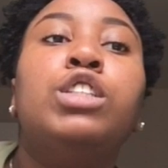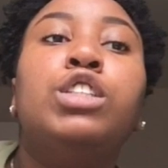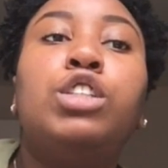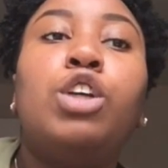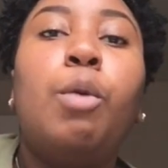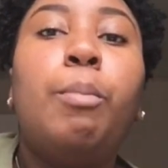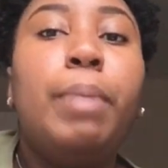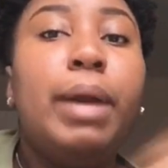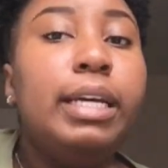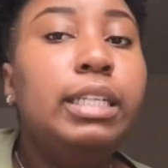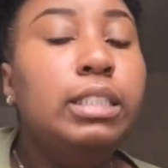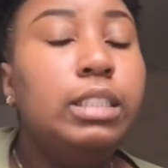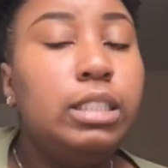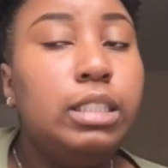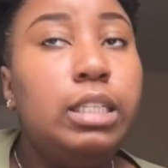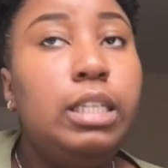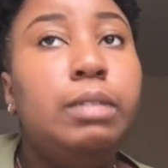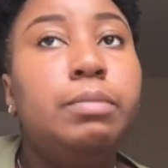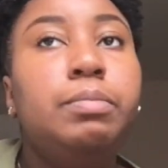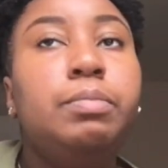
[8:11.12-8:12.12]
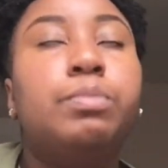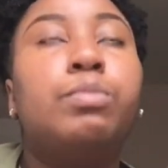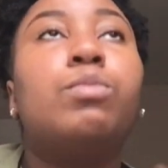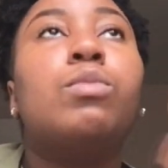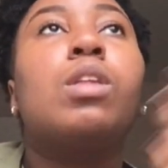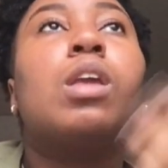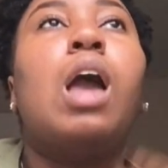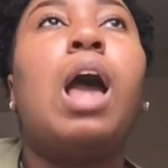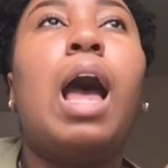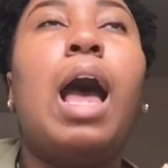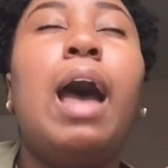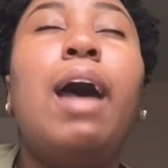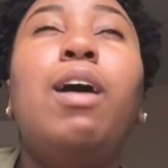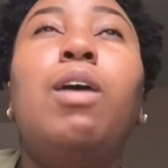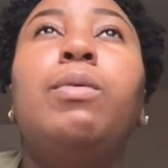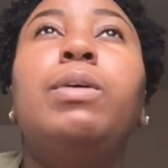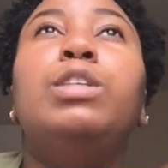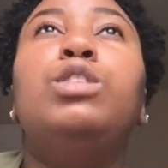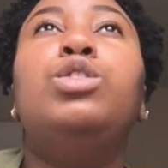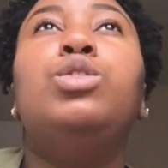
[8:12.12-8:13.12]
So basically, I
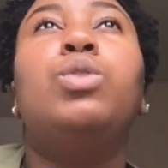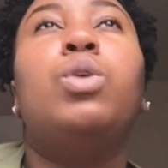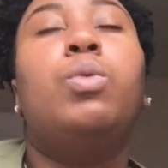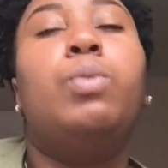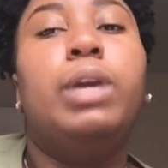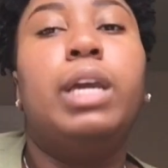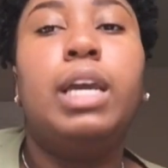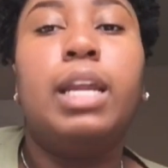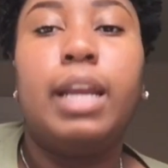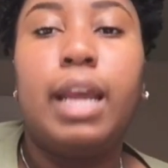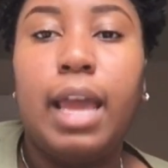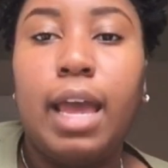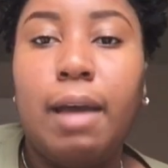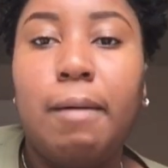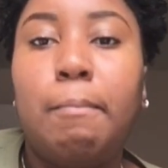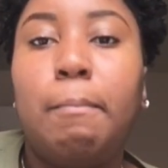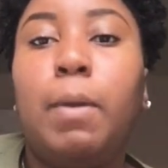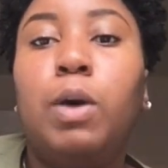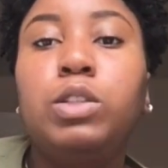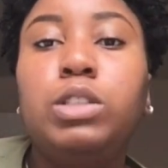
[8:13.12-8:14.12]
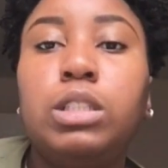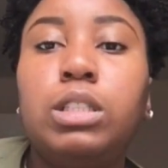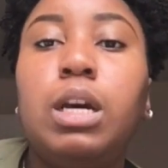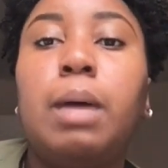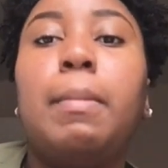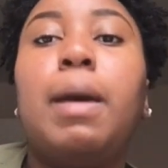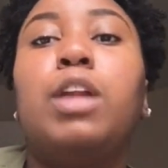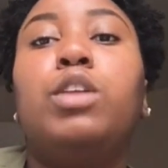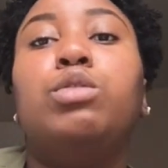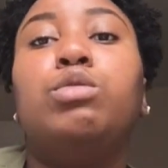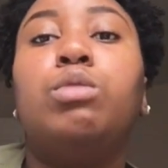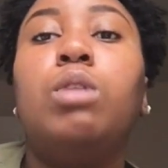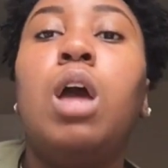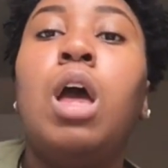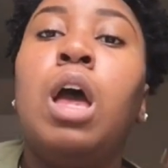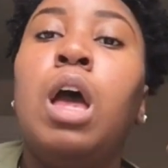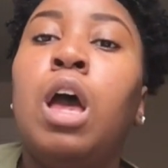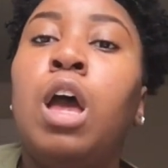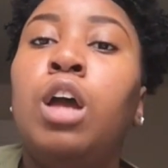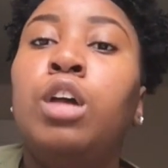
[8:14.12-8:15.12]
always do a week and a half. Most of the time I do
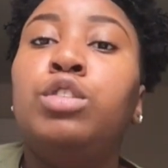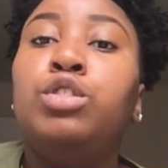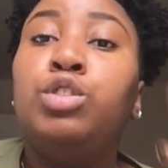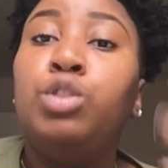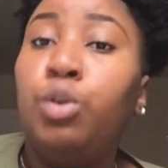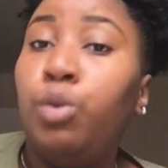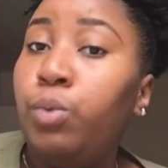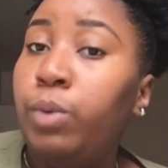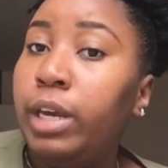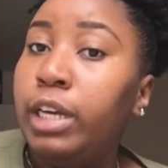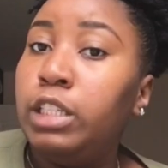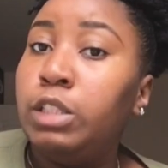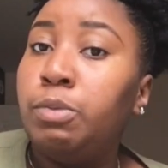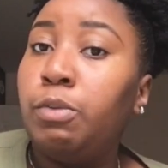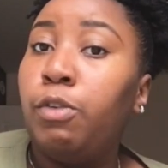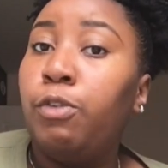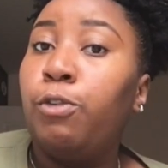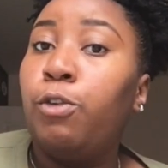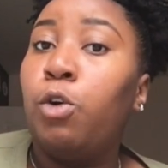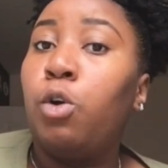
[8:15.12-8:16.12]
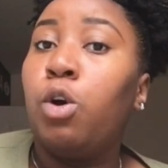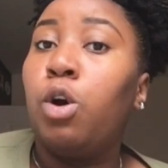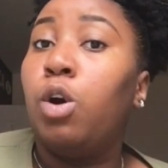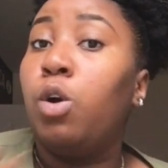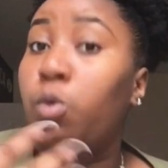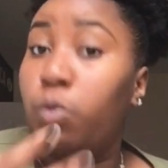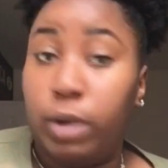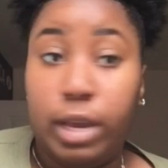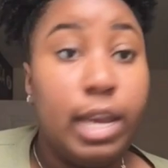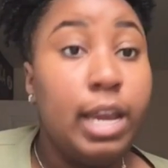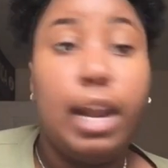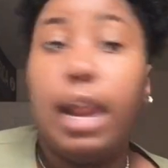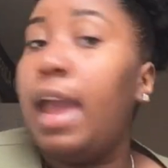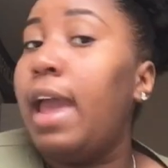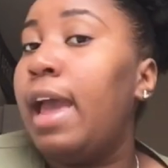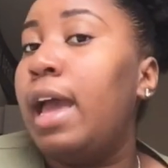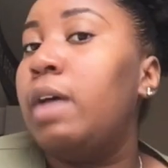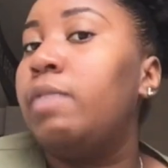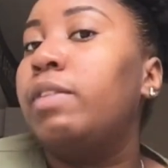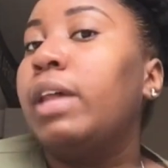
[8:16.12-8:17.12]
2 weeks before or a week and a
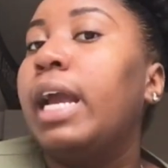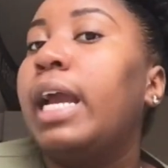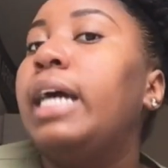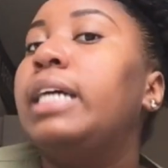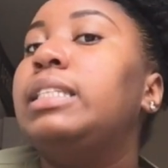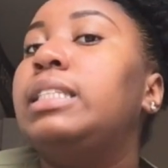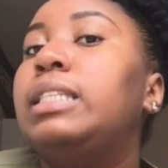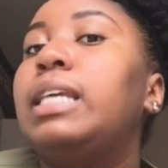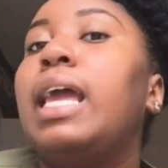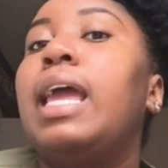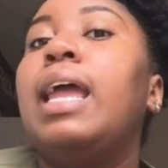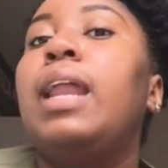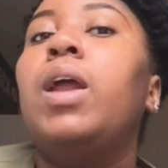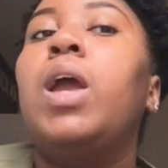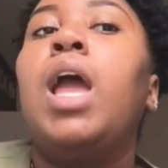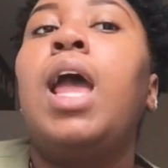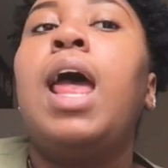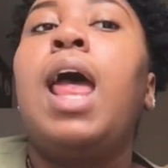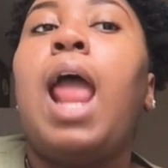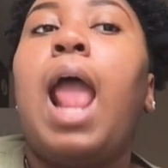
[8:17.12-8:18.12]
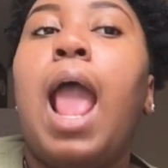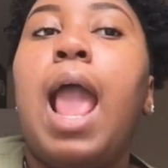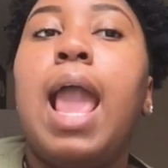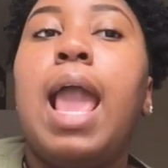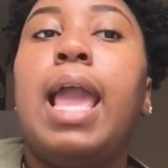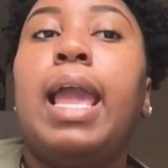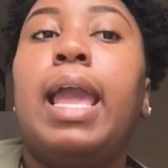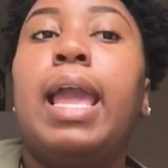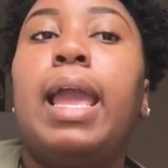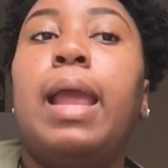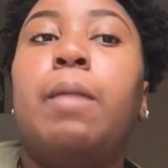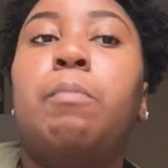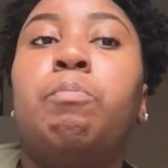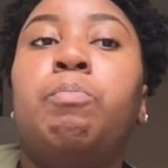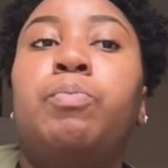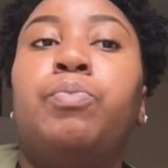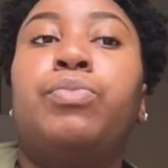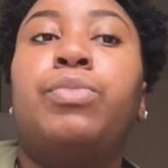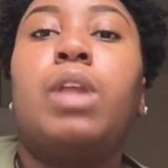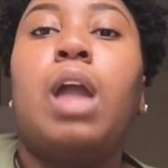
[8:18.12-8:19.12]
half, like I said. And
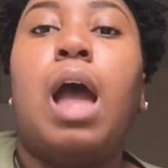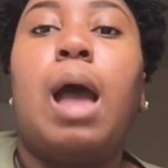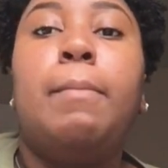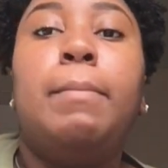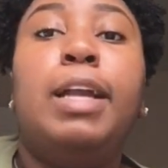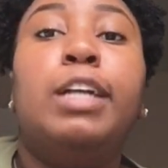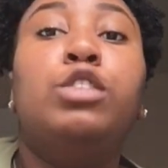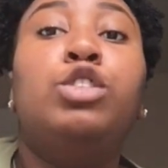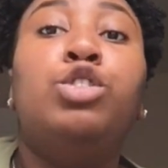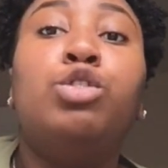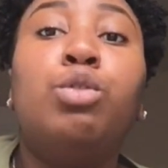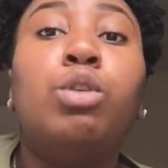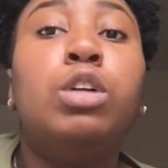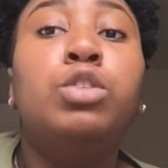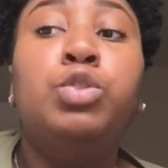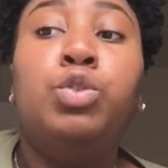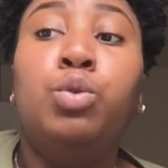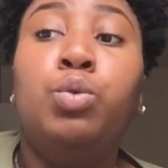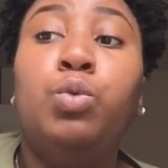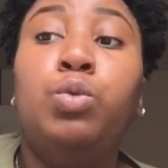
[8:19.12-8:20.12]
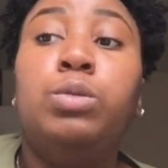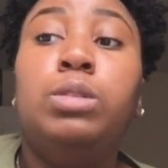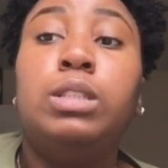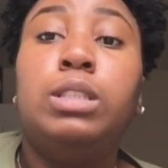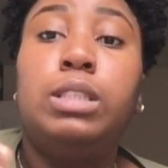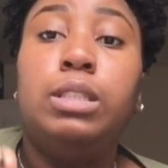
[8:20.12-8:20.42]
I make sure to